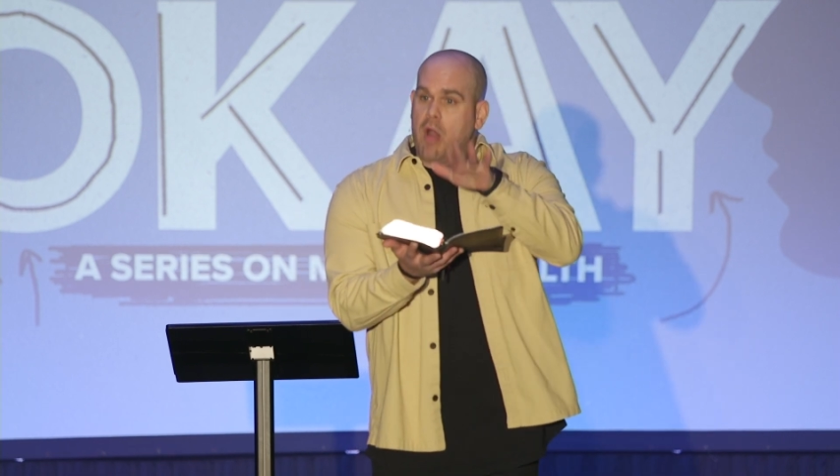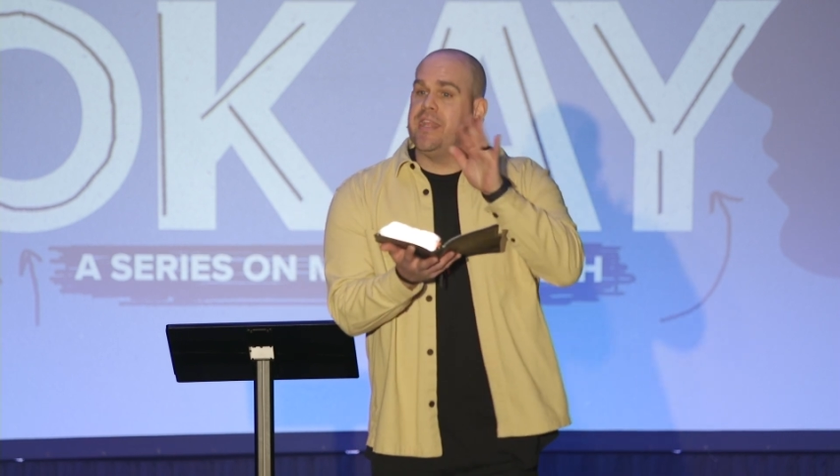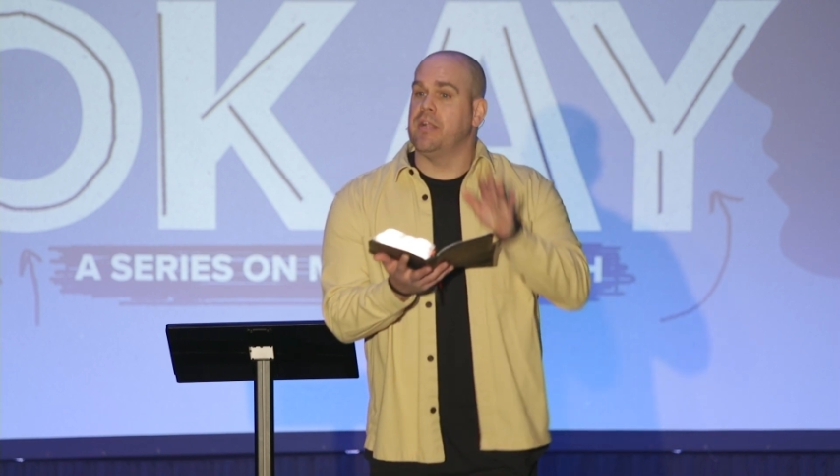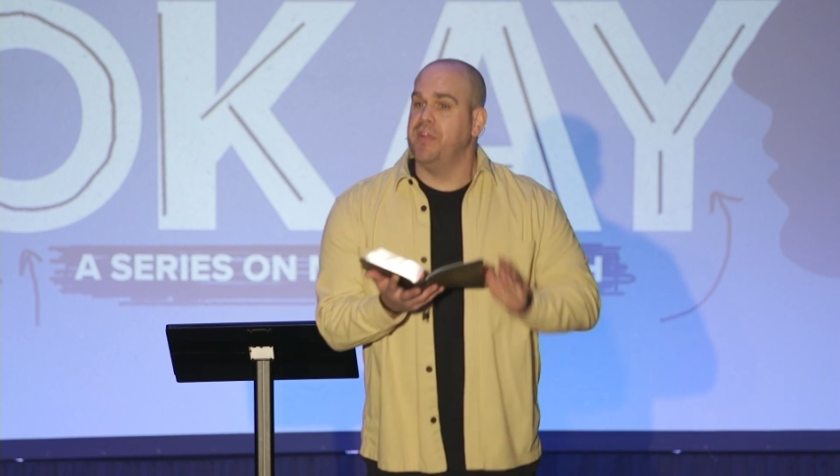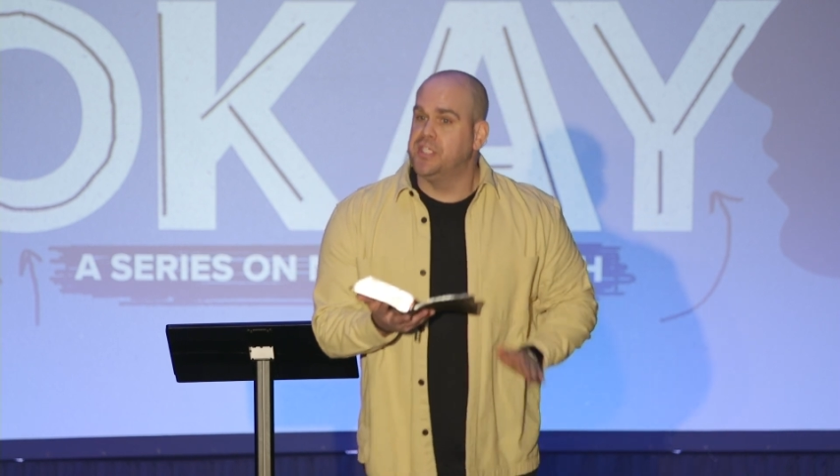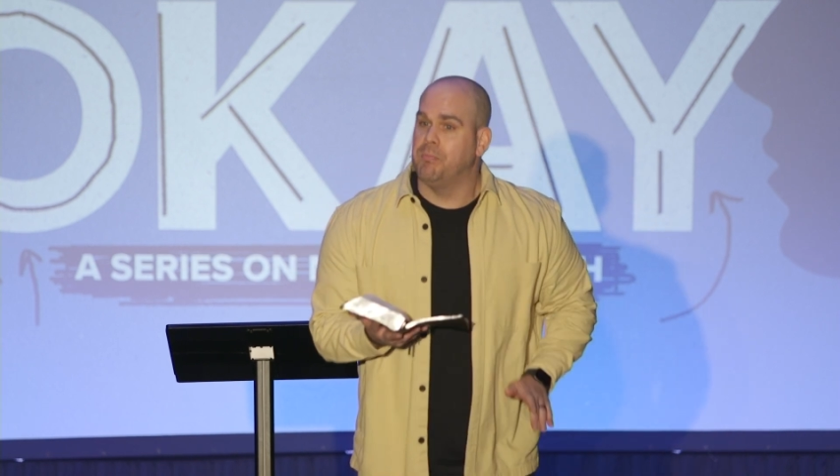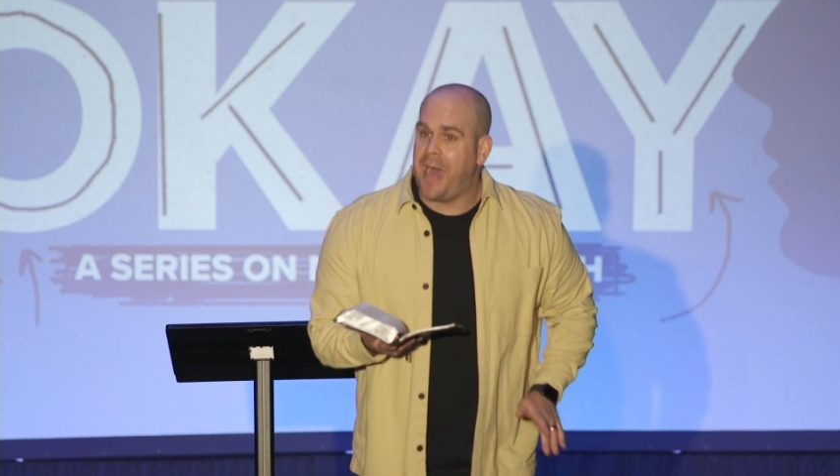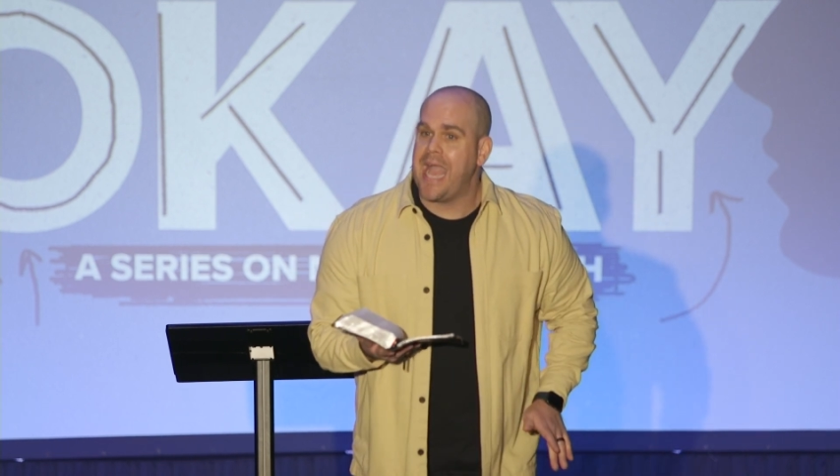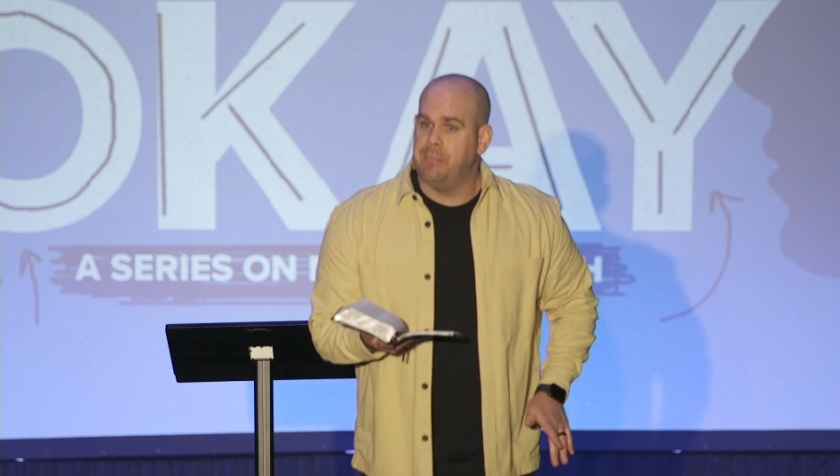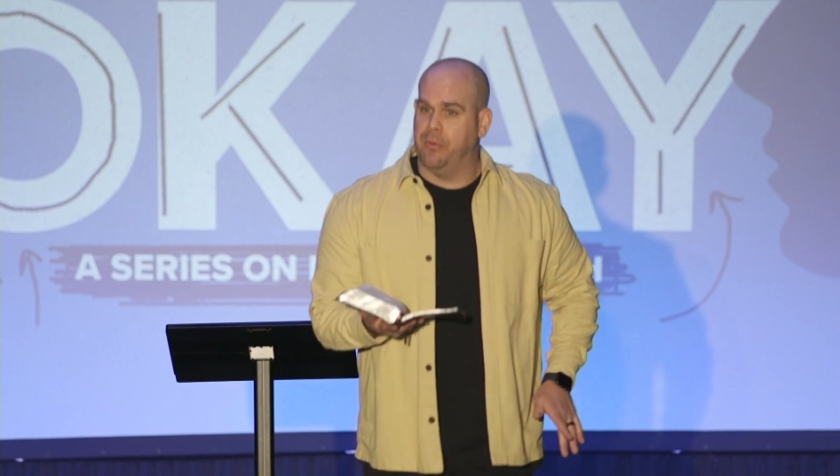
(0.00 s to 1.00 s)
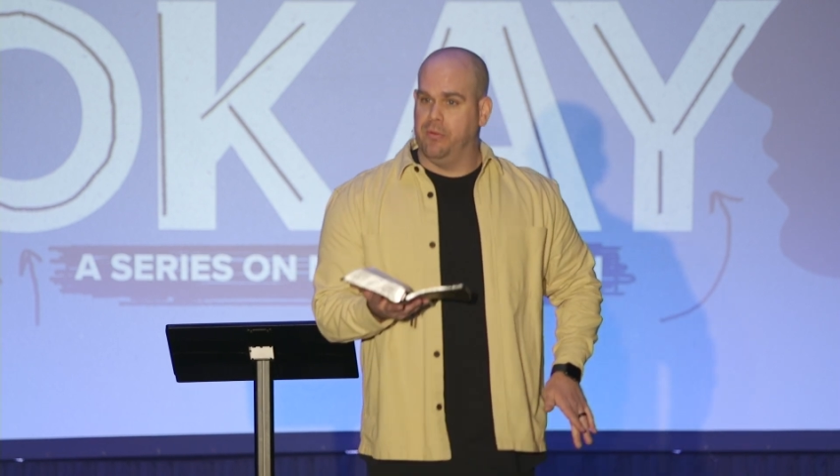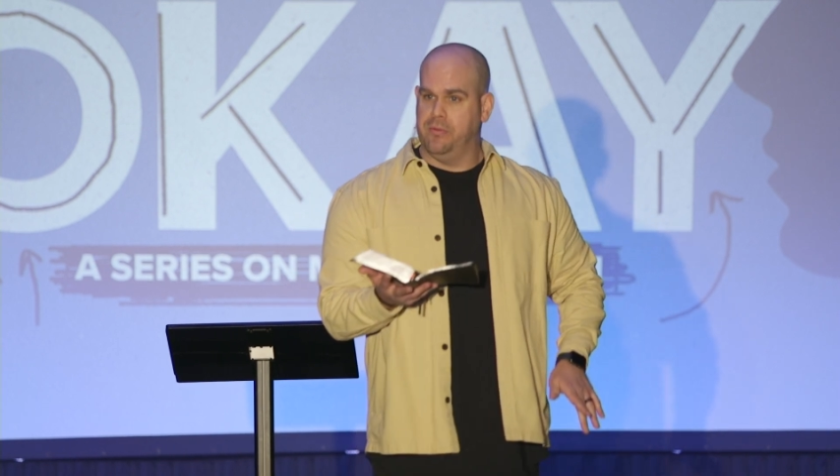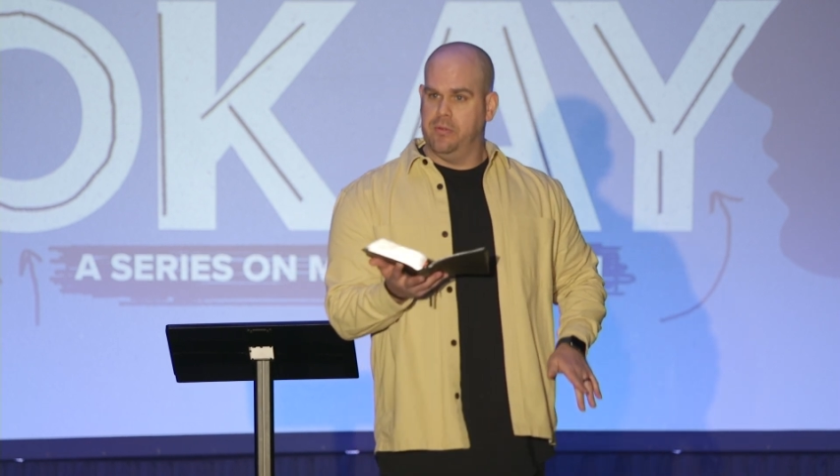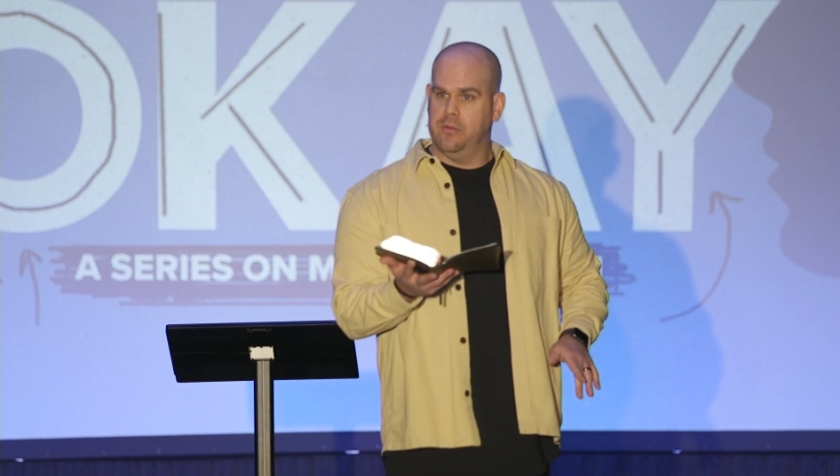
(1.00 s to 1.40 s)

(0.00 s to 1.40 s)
Y'all need to read your Bible.